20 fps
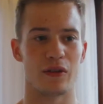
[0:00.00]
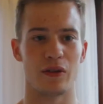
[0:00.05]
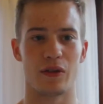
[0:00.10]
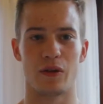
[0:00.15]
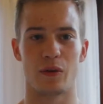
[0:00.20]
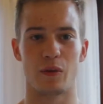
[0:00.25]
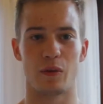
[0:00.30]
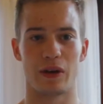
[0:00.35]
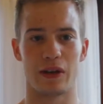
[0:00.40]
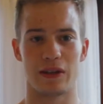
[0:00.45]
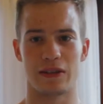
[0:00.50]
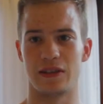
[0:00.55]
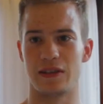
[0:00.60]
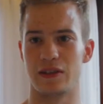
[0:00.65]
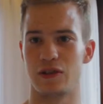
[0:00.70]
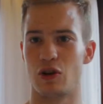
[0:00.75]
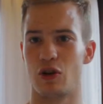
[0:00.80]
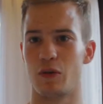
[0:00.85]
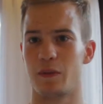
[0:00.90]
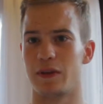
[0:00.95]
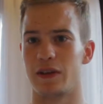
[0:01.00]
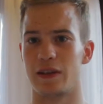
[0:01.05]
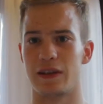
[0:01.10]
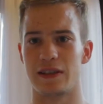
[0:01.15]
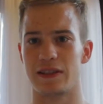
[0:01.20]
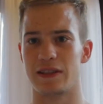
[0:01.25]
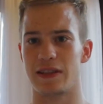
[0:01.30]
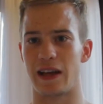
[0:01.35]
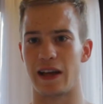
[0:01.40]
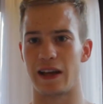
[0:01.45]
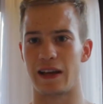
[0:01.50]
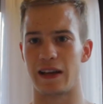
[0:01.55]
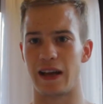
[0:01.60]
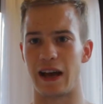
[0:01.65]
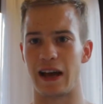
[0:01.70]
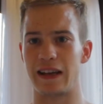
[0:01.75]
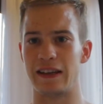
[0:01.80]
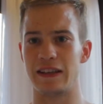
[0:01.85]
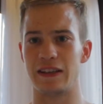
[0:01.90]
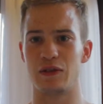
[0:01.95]
the way it's interpreted is that
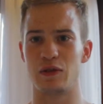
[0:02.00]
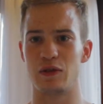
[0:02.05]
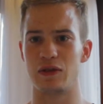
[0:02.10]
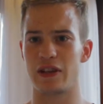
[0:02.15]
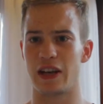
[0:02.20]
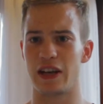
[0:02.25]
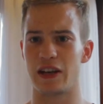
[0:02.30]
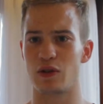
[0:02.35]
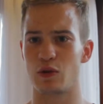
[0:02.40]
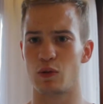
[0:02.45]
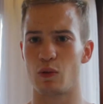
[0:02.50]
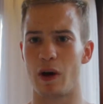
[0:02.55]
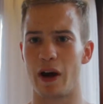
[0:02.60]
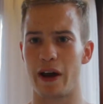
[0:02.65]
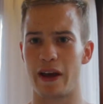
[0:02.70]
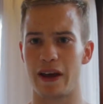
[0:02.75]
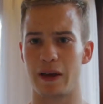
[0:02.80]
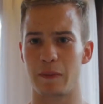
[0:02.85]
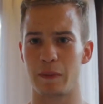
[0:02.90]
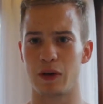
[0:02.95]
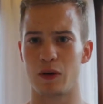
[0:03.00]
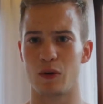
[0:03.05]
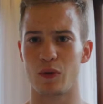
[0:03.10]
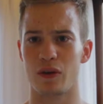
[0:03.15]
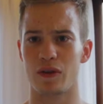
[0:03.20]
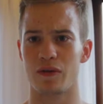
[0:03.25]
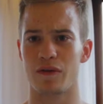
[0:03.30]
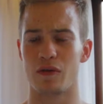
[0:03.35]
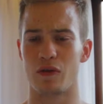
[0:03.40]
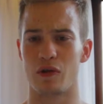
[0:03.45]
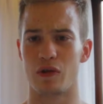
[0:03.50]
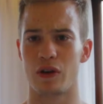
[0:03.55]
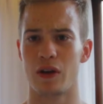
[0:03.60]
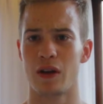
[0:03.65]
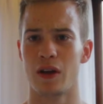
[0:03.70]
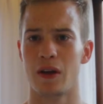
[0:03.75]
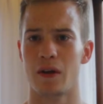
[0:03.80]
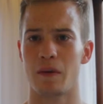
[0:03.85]
I need to change who I am in order for